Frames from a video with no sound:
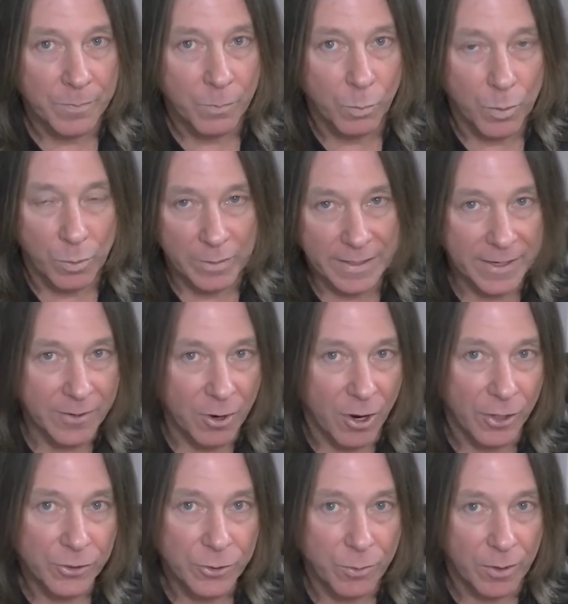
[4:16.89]
we'll get
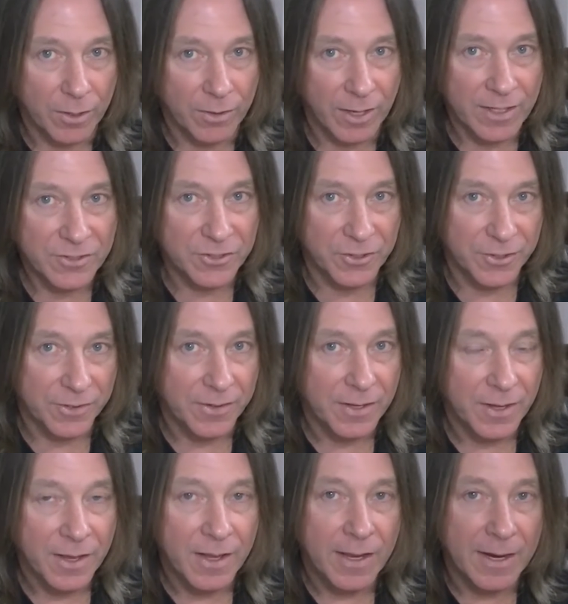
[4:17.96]
on to our lesson
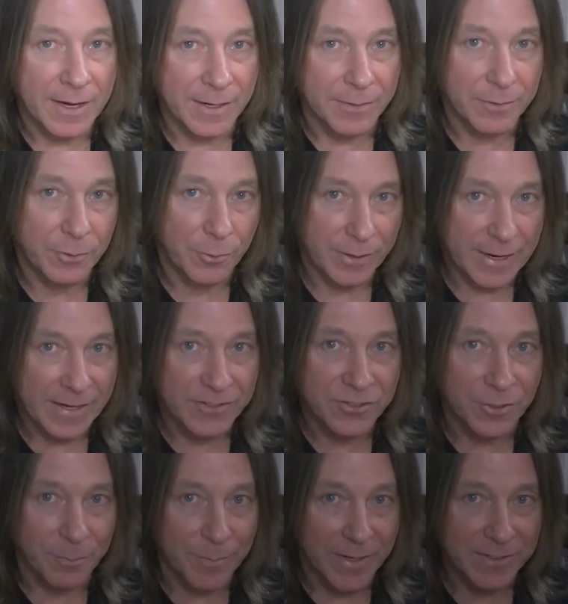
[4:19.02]
and create
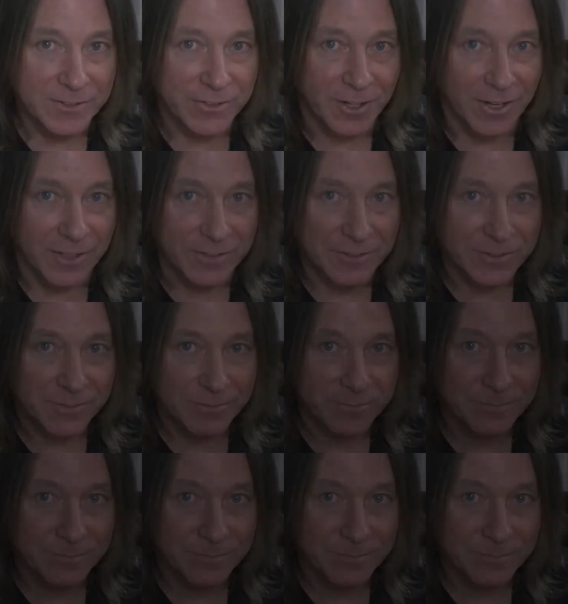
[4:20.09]
some bass lines.